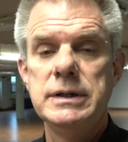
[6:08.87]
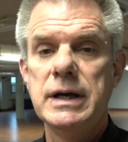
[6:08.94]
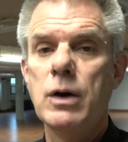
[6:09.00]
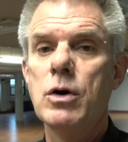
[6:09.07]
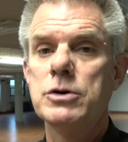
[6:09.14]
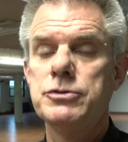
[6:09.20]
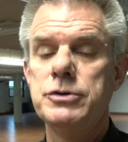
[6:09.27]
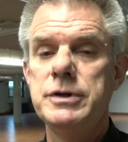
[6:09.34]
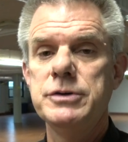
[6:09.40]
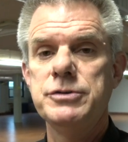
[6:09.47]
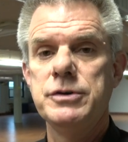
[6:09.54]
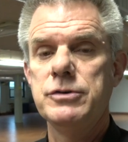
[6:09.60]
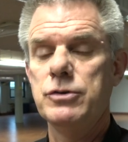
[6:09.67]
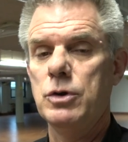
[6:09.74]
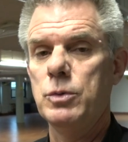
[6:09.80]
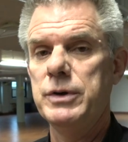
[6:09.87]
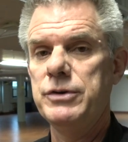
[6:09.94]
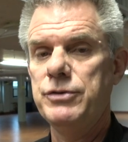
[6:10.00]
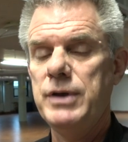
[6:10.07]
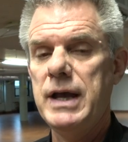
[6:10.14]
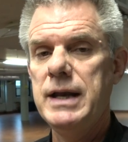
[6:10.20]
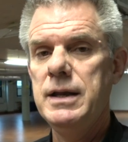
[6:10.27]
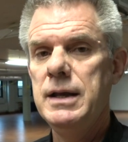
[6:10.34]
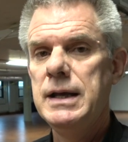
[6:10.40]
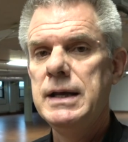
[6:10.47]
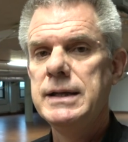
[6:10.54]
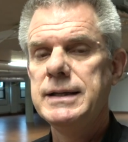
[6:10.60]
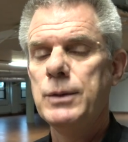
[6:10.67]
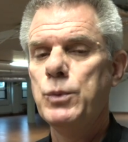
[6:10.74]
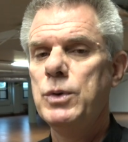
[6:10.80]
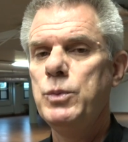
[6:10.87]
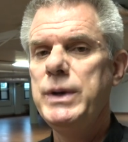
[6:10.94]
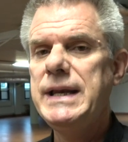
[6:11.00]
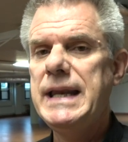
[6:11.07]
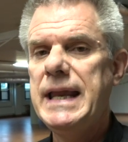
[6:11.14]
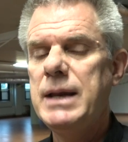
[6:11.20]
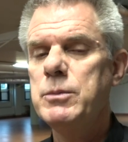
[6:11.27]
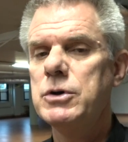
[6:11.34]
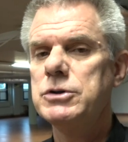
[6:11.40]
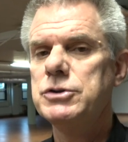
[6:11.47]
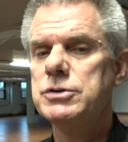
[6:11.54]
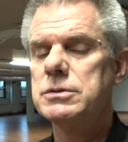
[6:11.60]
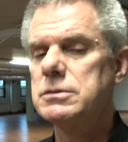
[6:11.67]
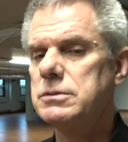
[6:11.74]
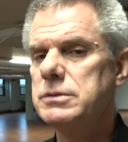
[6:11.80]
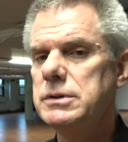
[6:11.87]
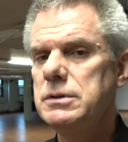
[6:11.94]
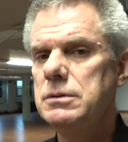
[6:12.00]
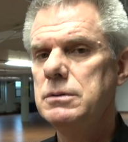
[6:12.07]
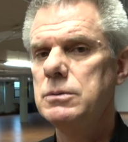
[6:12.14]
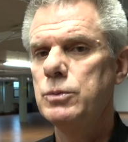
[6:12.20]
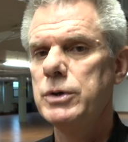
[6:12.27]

now, our tradition has always said that when we name our children,